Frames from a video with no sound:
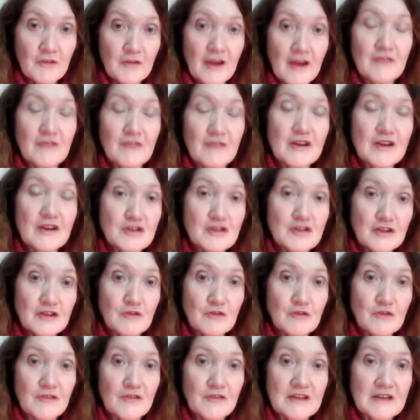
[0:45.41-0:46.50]
I eventually
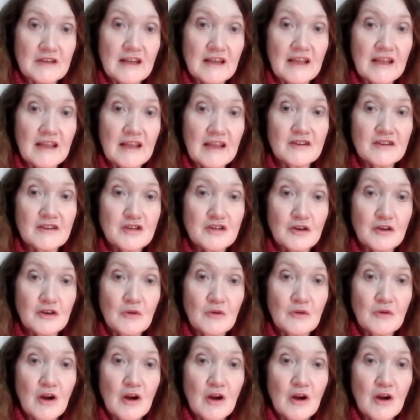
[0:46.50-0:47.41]
drifted into